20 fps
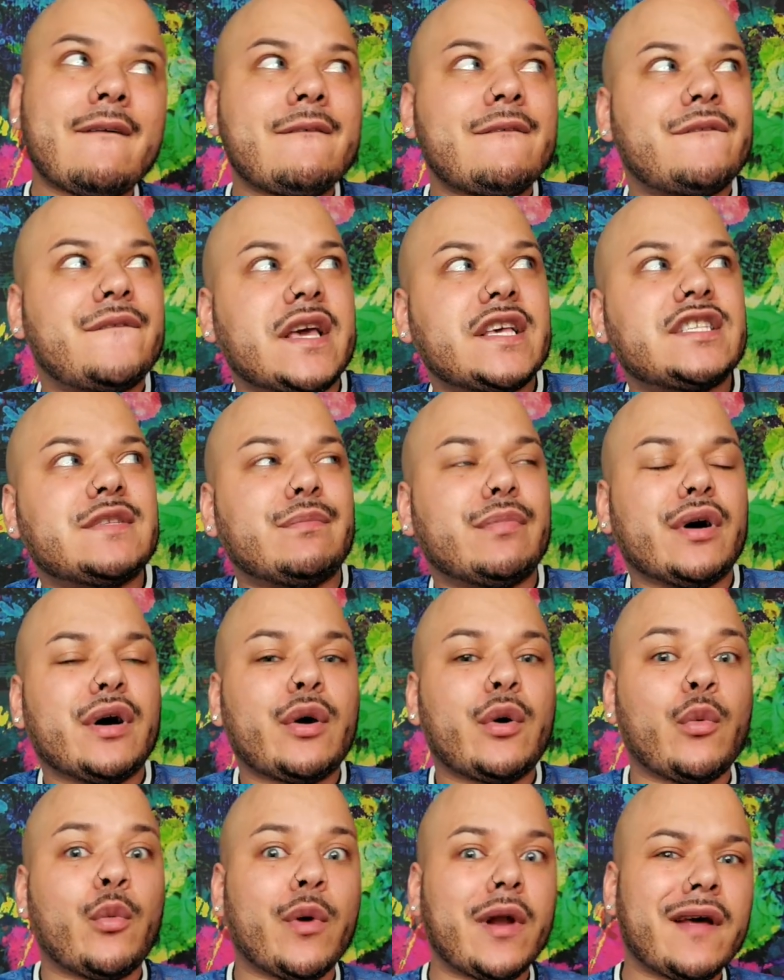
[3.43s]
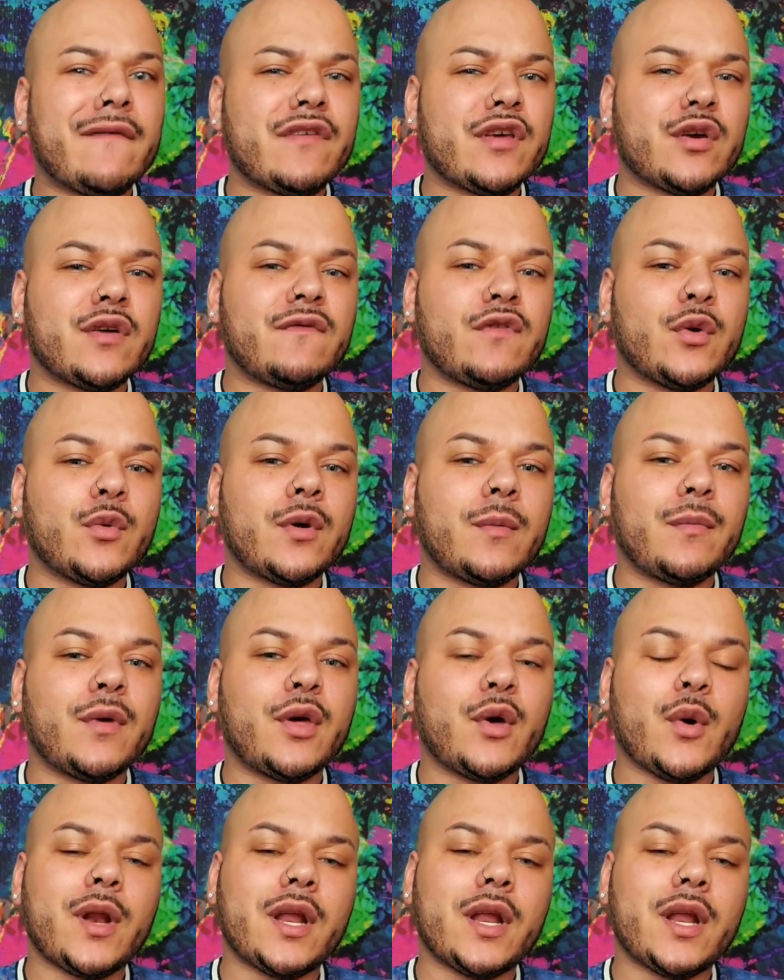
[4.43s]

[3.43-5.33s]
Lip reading: Facebook, whatever you're viewing me on.